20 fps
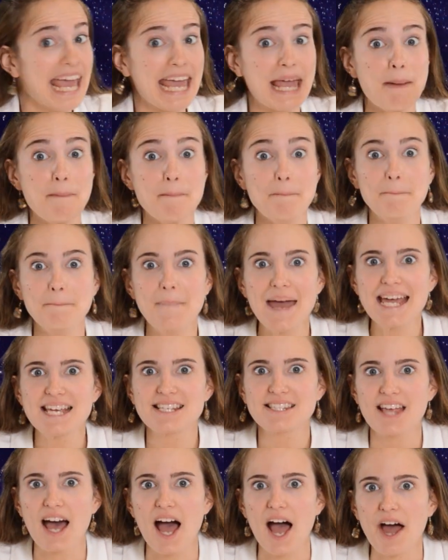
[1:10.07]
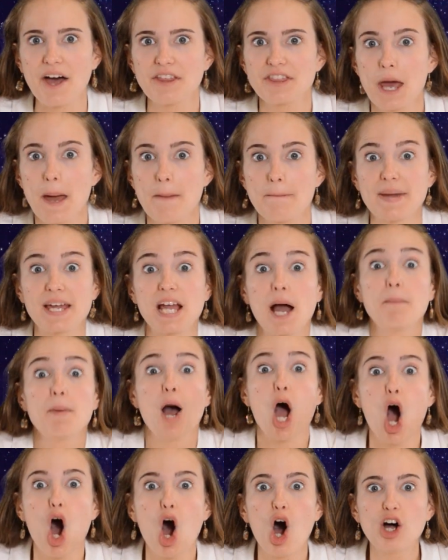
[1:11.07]
It makes the Earth become
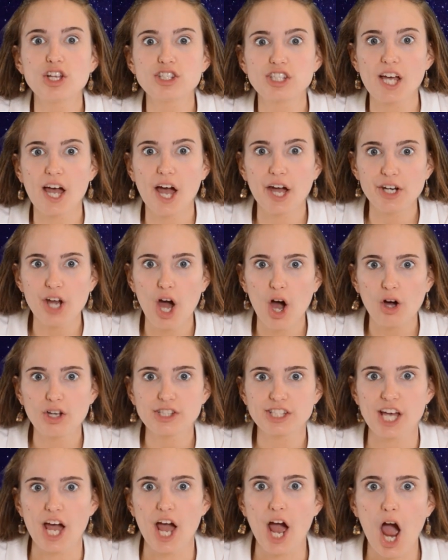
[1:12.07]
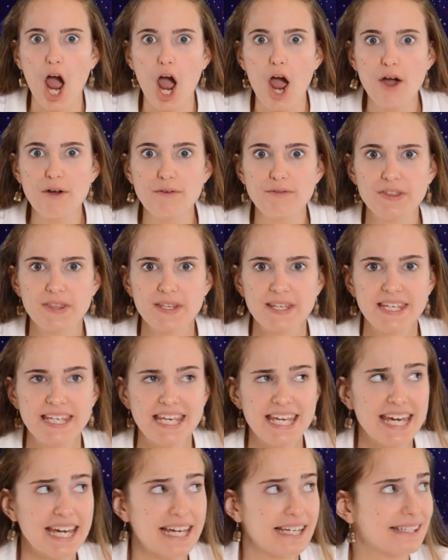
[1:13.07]
hotter and hotter over the
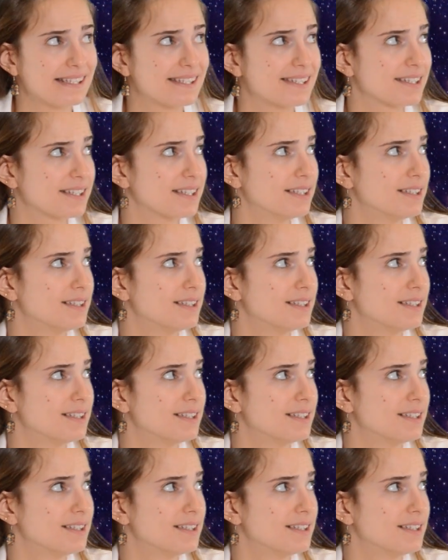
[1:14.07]
years.